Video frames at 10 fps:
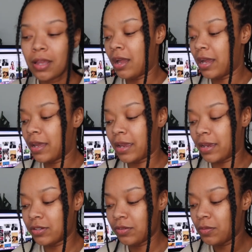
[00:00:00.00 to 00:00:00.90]

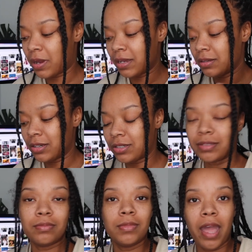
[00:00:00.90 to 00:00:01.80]
I don't know why, I
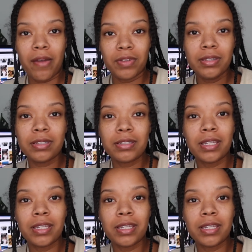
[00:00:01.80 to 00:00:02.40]
just haven't.